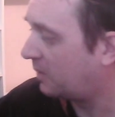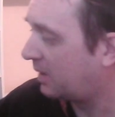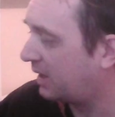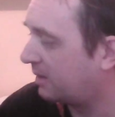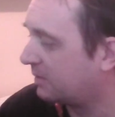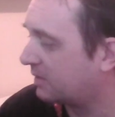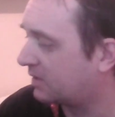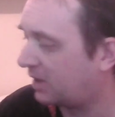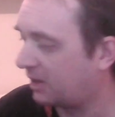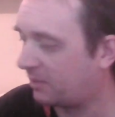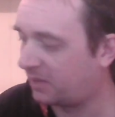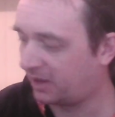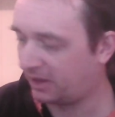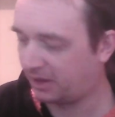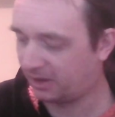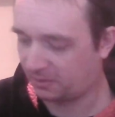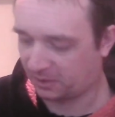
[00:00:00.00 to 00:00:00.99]
I was
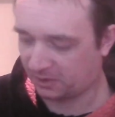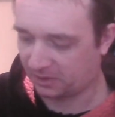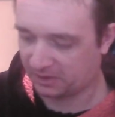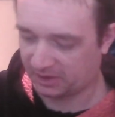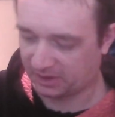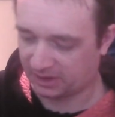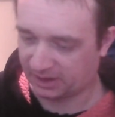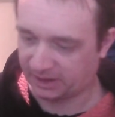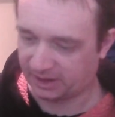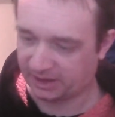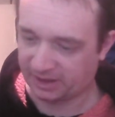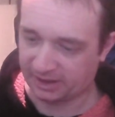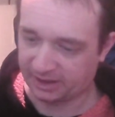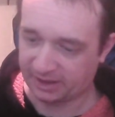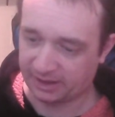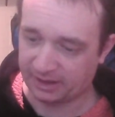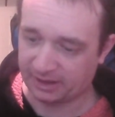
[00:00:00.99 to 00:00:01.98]
keeping that one.
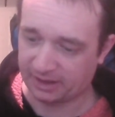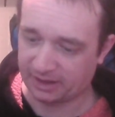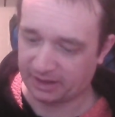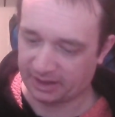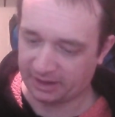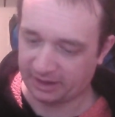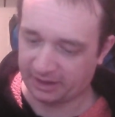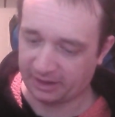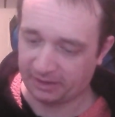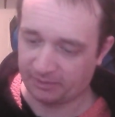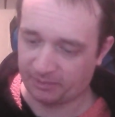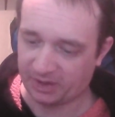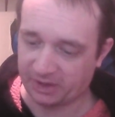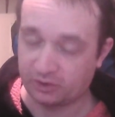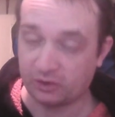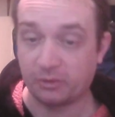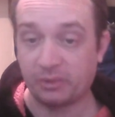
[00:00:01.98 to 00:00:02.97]
I
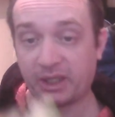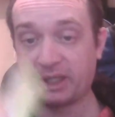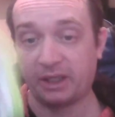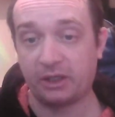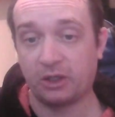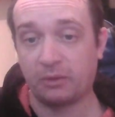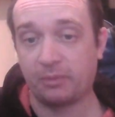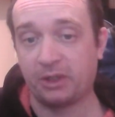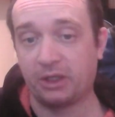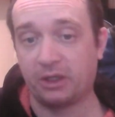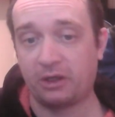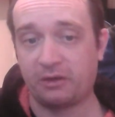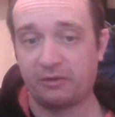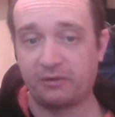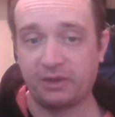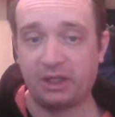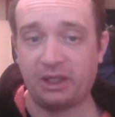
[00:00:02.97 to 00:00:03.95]
picked up a copy
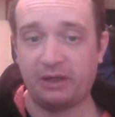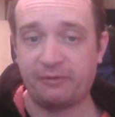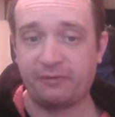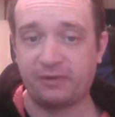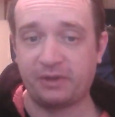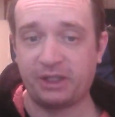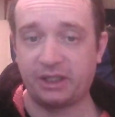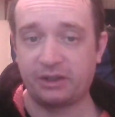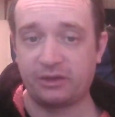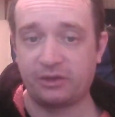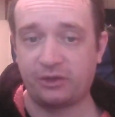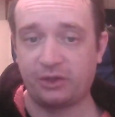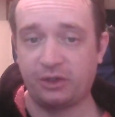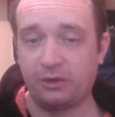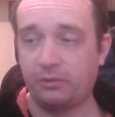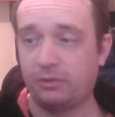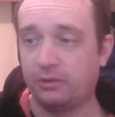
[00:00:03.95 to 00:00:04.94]
of Left 4 Dead
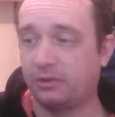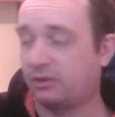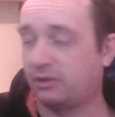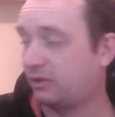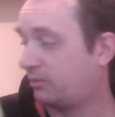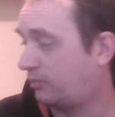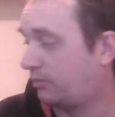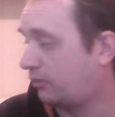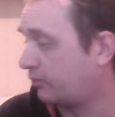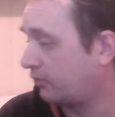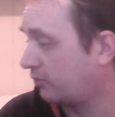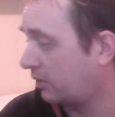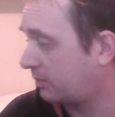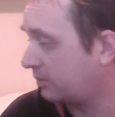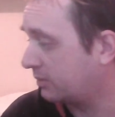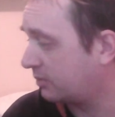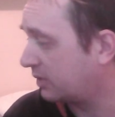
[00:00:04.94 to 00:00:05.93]
2. It's
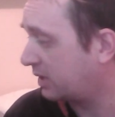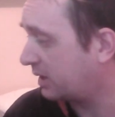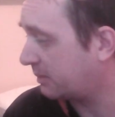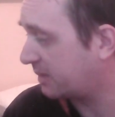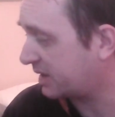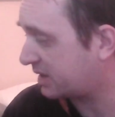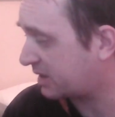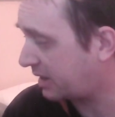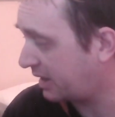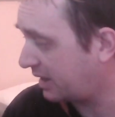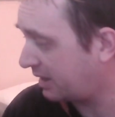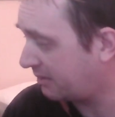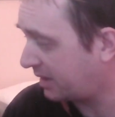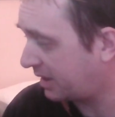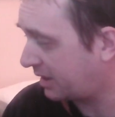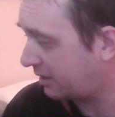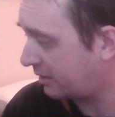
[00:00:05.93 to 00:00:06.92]
probably the best game
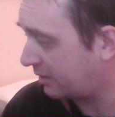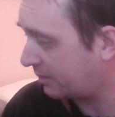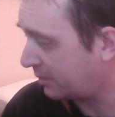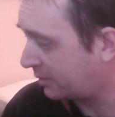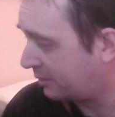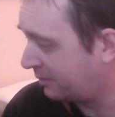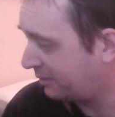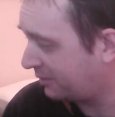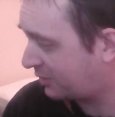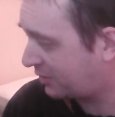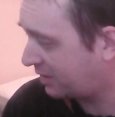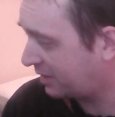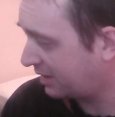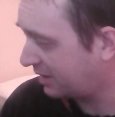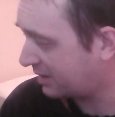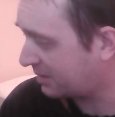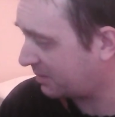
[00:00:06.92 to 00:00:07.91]
out of the bunch,
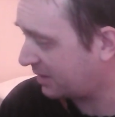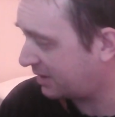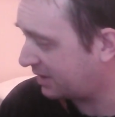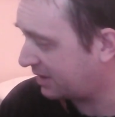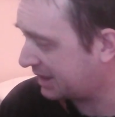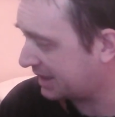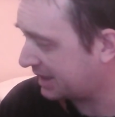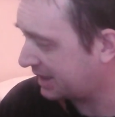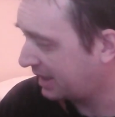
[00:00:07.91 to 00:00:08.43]
to be honest.